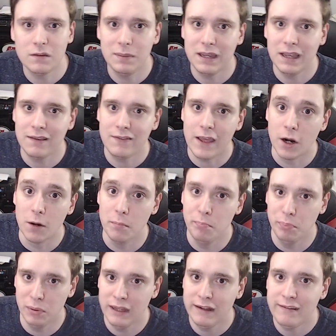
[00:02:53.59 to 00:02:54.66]
because they are
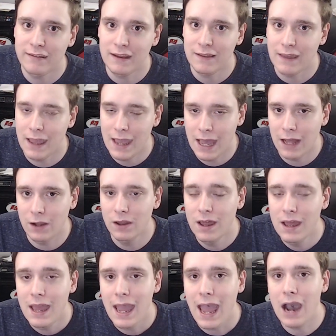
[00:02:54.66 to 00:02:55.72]
blitzing the hell
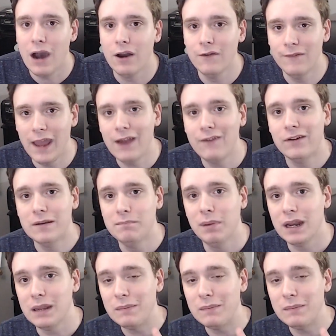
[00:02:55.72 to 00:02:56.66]
out of everybody.